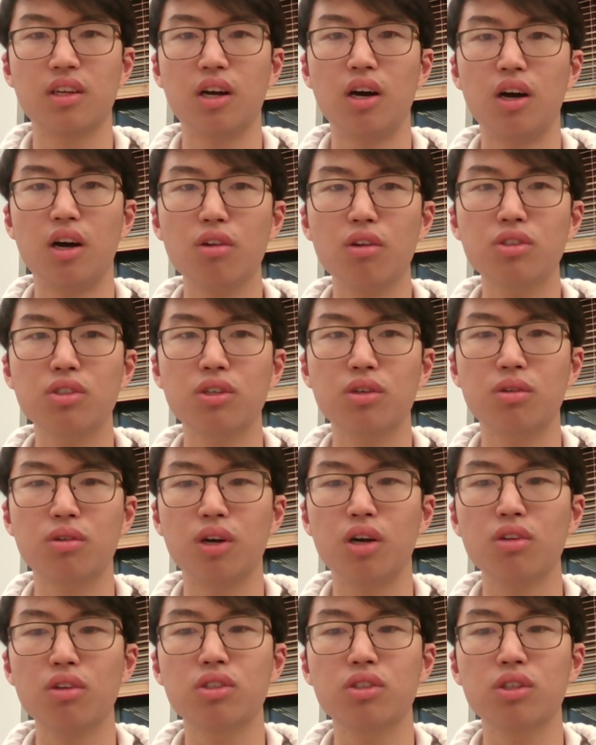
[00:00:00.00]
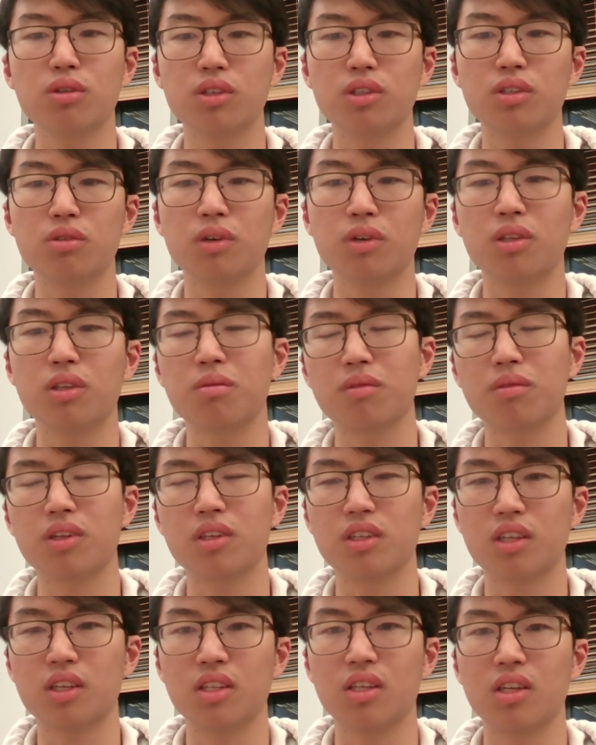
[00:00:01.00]
also is with
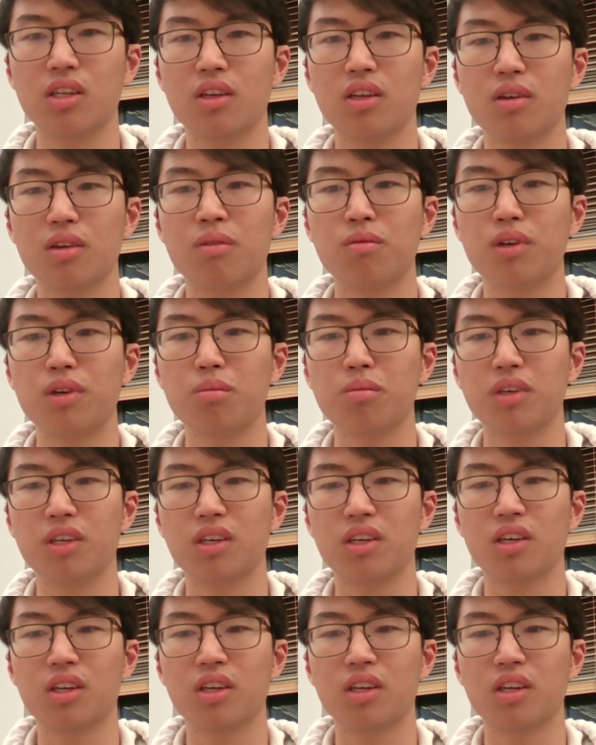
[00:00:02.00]
me,